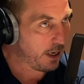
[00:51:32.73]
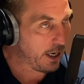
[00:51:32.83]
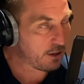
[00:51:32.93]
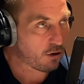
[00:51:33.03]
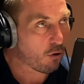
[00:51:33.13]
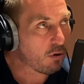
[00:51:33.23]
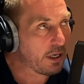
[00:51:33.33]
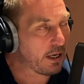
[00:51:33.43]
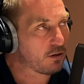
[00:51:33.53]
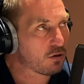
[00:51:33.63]
It's
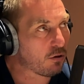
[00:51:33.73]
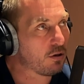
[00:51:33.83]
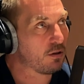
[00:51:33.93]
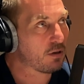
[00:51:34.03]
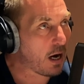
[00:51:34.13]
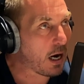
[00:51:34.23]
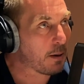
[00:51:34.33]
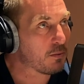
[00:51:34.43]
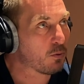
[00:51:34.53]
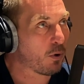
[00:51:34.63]
only at certain
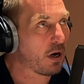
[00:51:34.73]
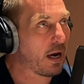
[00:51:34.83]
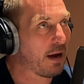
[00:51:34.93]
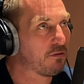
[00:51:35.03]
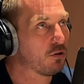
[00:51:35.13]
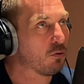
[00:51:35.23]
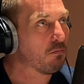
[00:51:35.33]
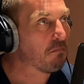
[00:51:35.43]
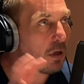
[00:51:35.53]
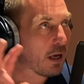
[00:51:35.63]
times where I have
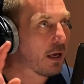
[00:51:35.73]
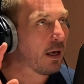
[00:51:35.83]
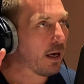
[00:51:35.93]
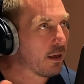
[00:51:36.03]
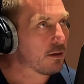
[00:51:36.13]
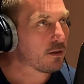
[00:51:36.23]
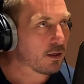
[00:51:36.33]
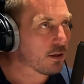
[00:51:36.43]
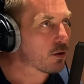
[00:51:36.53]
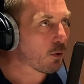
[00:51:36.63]
to
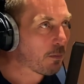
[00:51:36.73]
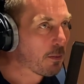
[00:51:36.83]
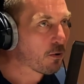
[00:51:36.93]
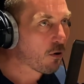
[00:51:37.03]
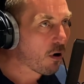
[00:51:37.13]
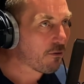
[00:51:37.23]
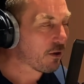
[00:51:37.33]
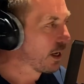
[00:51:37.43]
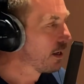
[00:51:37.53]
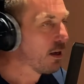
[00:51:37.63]
see. This is where people go
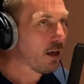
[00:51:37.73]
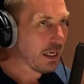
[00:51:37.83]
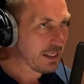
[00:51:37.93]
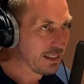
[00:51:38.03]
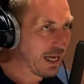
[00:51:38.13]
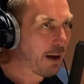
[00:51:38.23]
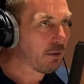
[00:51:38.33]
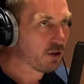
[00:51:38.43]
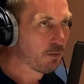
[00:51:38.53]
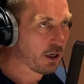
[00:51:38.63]
off again.
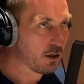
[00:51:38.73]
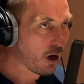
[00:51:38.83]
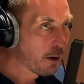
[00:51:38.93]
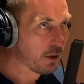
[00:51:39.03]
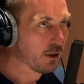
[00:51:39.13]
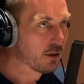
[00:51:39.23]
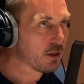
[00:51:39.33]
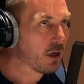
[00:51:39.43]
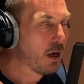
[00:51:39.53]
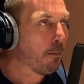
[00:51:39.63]
Establish my
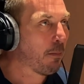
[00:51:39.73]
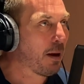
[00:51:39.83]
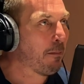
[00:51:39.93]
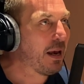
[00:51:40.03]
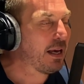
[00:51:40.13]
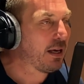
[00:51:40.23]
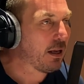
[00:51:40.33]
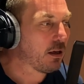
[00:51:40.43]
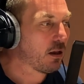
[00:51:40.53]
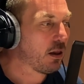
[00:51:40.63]
dominance by
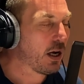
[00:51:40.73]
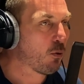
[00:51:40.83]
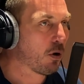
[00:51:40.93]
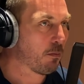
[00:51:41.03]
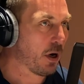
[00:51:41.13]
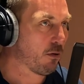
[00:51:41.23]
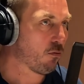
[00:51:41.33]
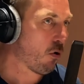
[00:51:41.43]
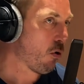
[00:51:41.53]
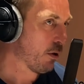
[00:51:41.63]
making it clear what my
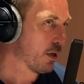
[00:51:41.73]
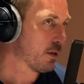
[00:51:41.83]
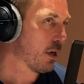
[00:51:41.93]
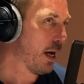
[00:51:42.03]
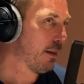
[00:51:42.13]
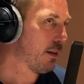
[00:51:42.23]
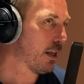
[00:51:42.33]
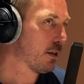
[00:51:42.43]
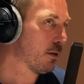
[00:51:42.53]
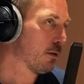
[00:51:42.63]
role is at that.